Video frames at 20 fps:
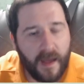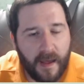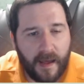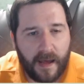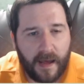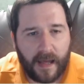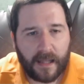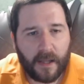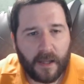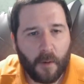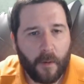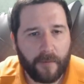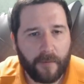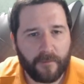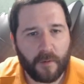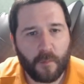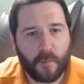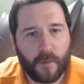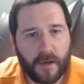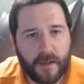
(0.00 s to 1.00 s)
Hello
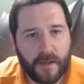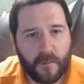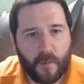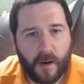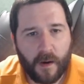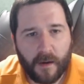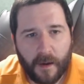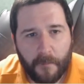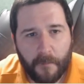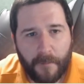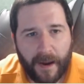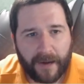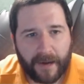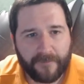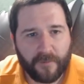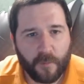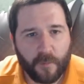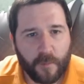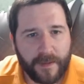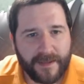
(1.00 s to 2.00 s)
everyone, welcome back
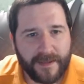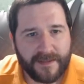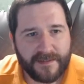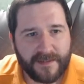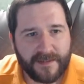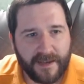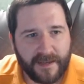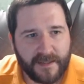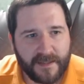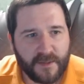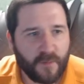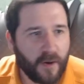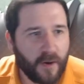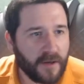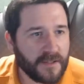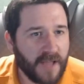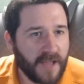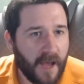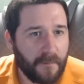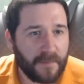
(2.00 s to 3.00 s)
for week 6 where
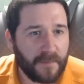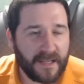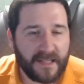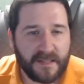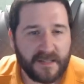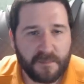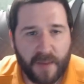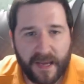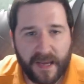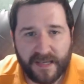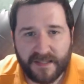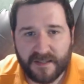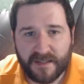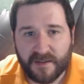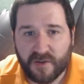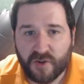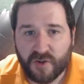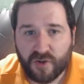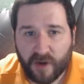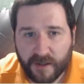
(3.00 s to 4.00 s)
our topic is pace
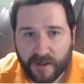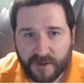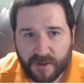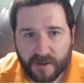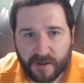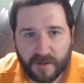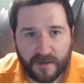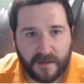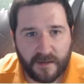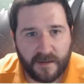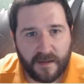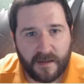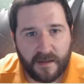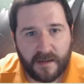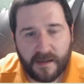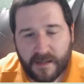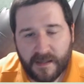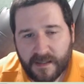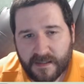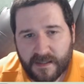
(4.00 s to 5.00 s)
and structure.
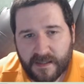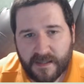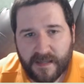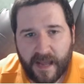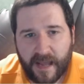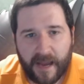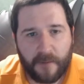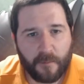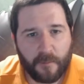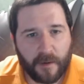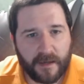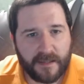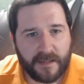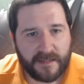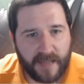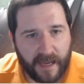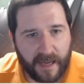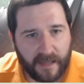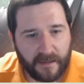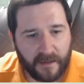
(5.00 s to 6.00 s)
Today we're going to
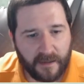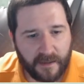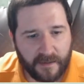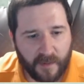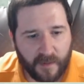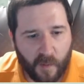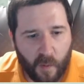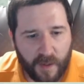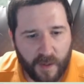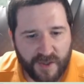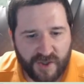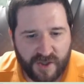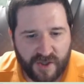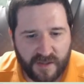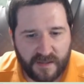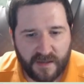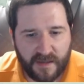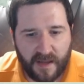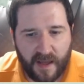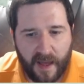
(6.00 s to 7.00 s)
take a look at the
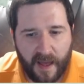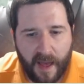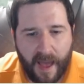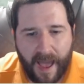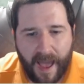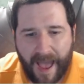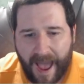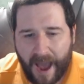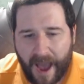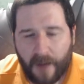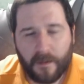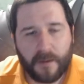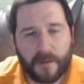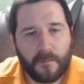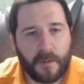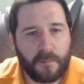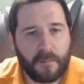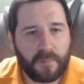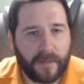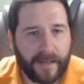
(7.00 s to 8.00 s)
question, how can
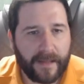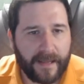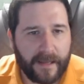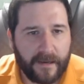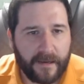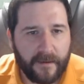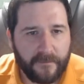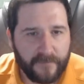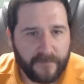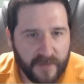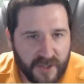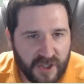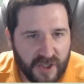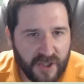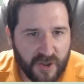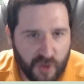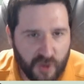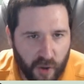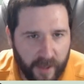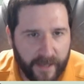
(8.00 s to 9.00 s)
we plan
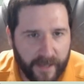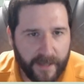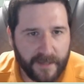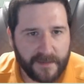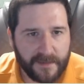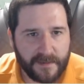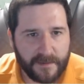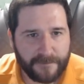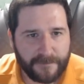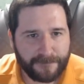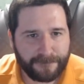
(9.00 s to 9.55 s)
efficient trainings?